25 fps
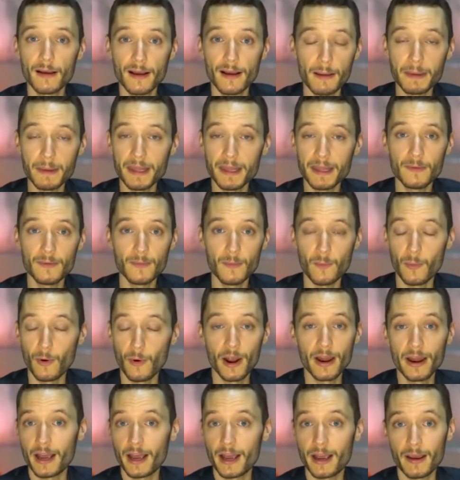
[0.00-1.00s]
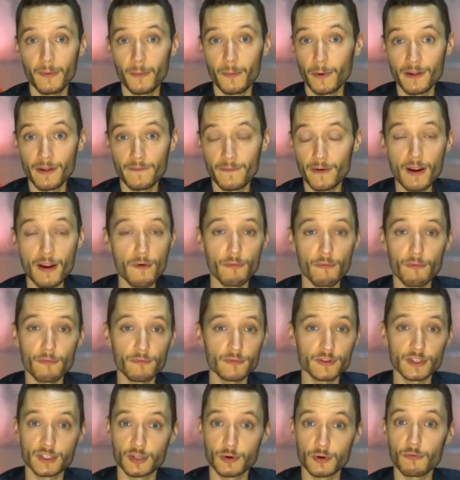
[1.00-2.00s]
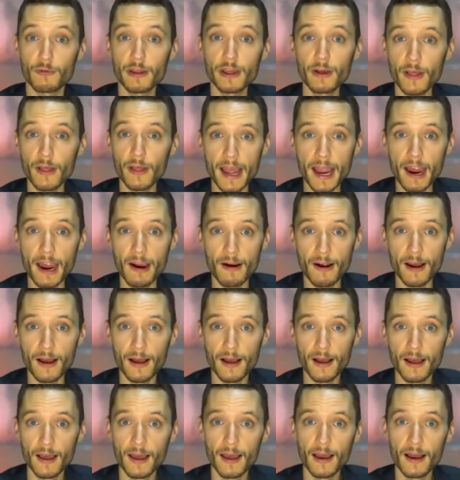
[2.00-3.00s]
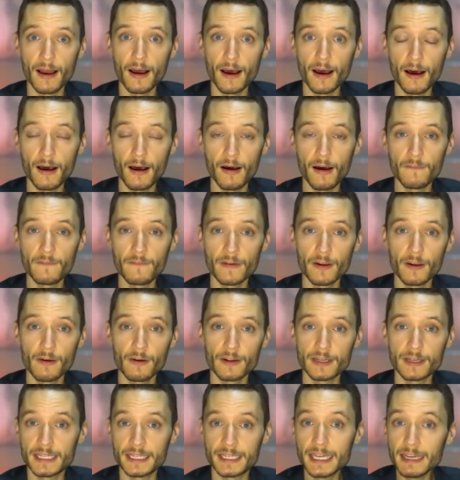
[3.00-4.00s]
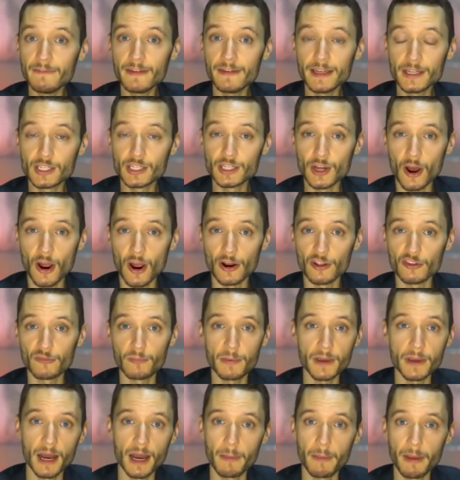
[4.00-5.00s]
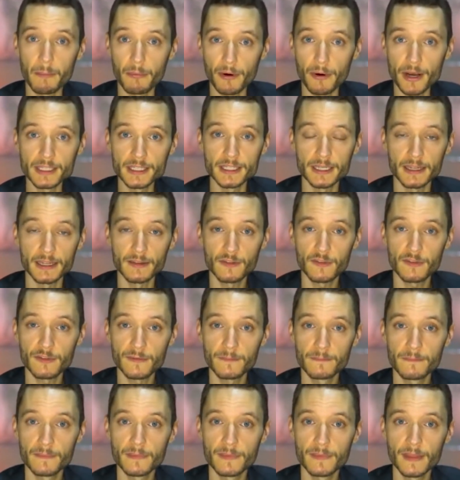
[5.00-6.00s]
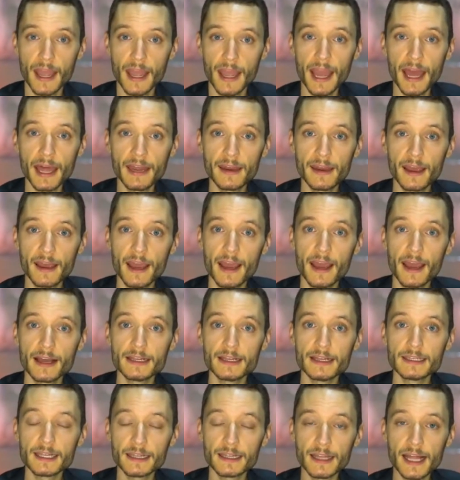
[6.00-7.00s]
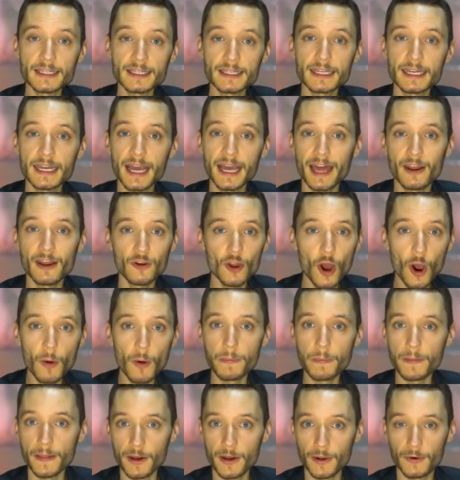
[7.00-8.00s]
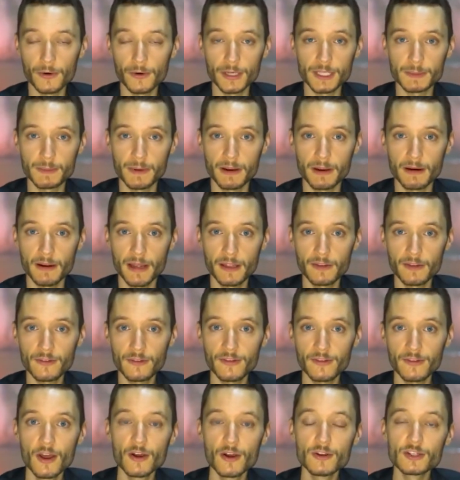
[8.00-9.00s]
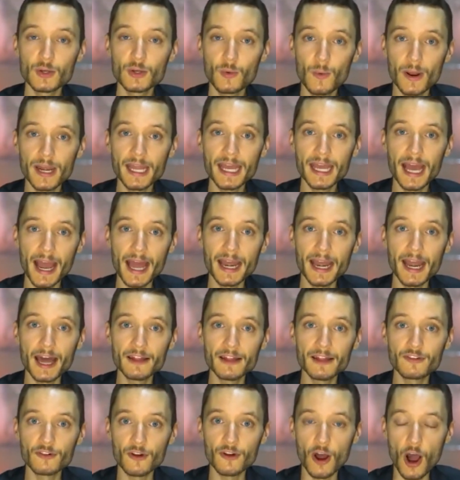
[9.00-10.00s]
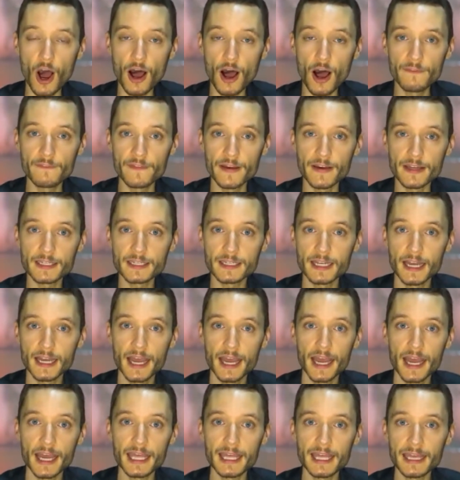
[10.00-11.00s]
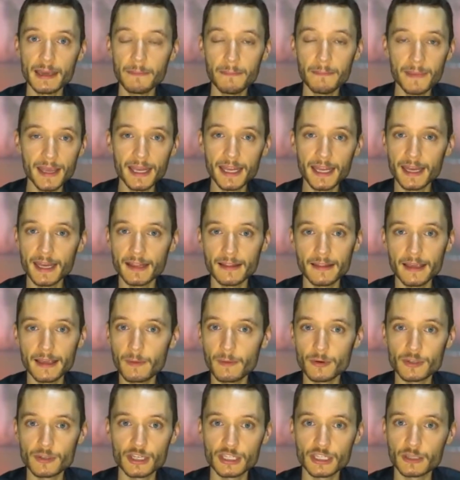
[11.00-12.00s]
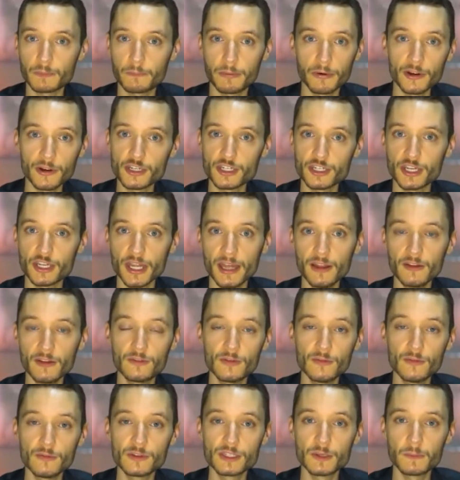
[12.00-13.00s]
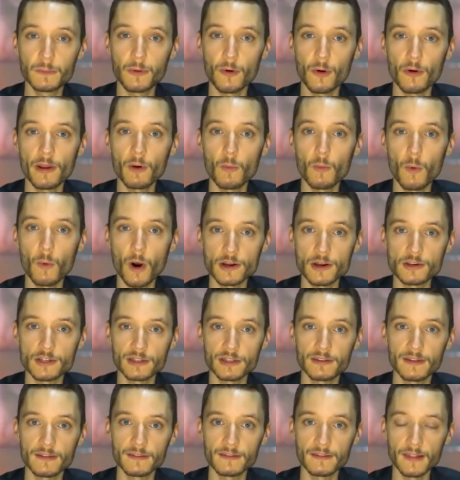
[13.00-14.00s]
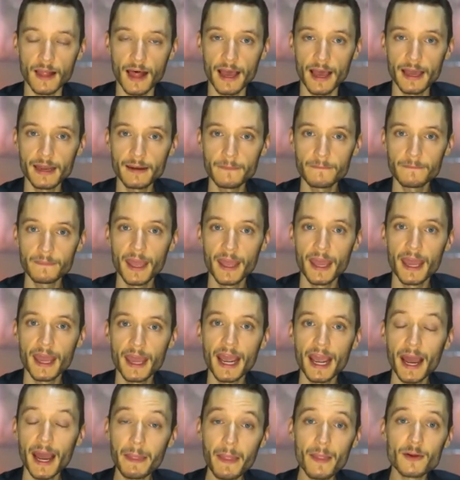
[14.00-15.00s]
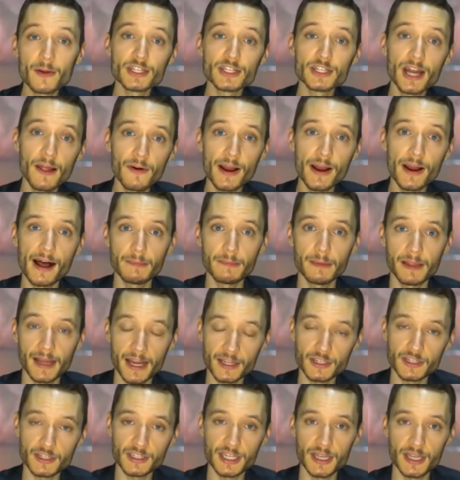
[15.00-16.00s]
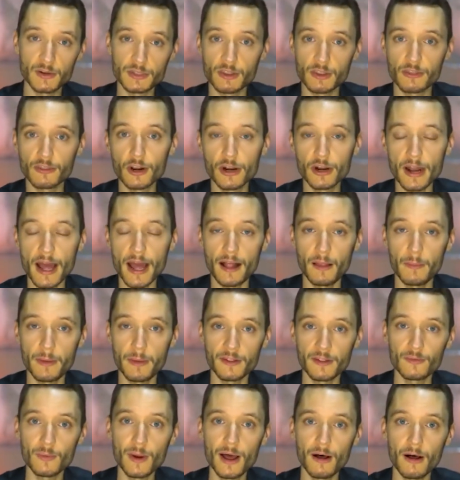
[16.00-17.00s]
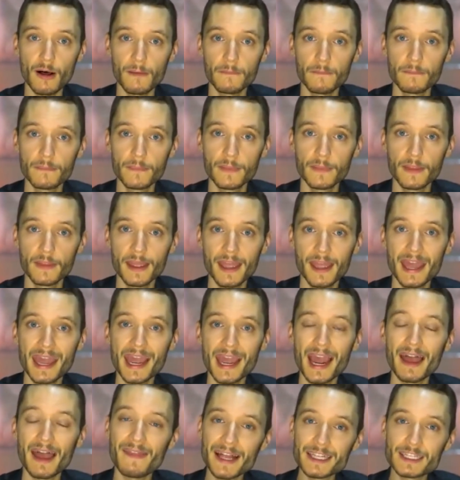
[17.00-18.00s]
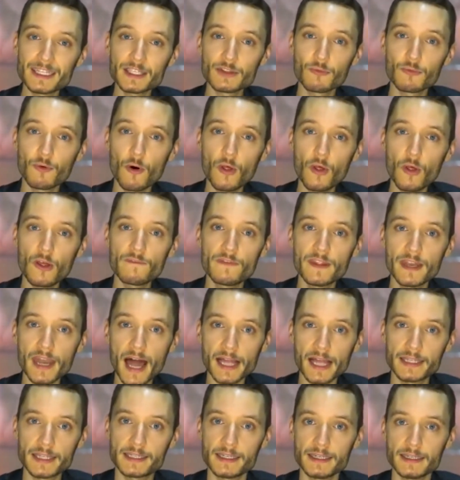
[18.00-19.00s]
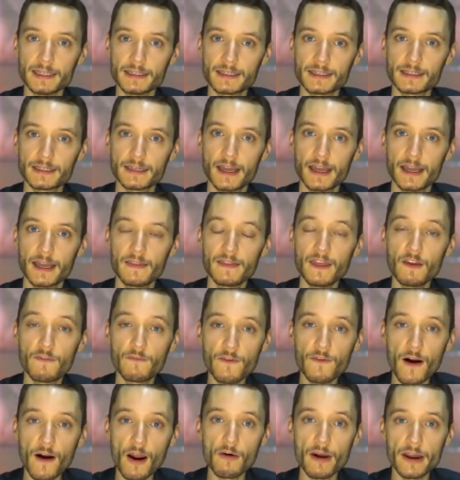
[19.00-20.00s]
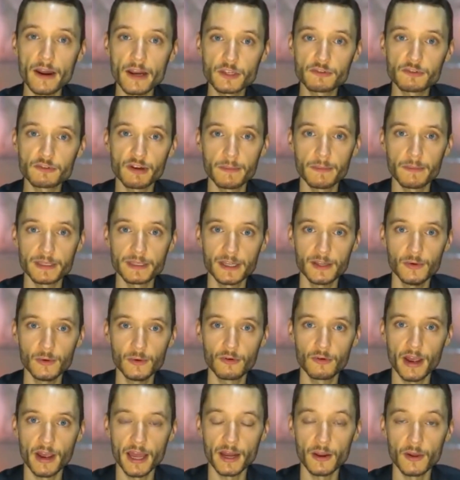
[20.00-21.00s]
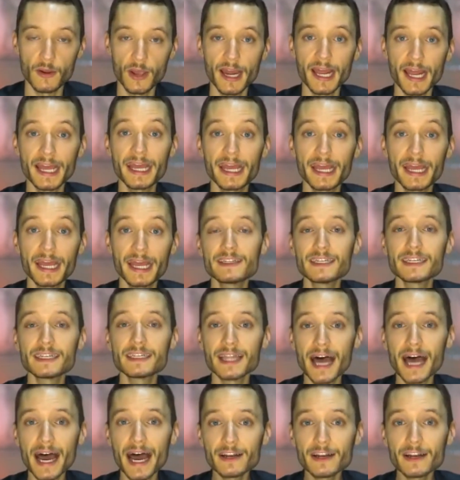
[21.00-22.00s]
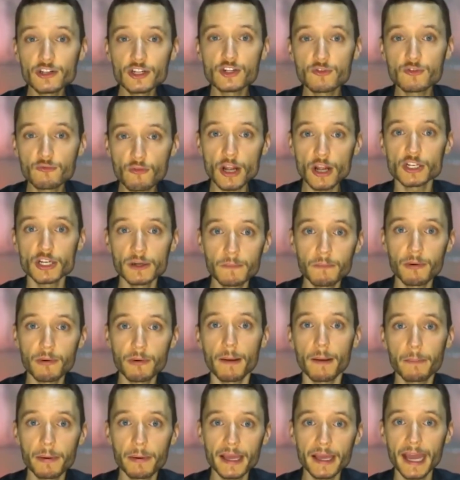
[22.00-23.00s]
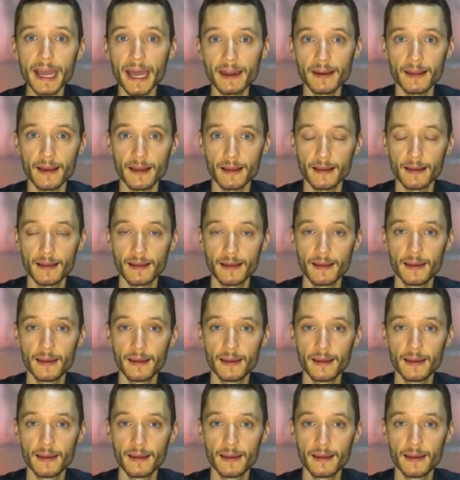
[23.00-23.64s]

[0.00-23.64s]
I mean, we're in a very surreal era of TV stars becoming presidents. And Zelensky had no political experience. So when he entered office, he immediately was just pushed into supporting Washington's line. And then there's another element. I should say there's a third element as well. And that's the role of the Nazis, the far-right extremists in Ukraine. And again, this is not just Russian propaganda.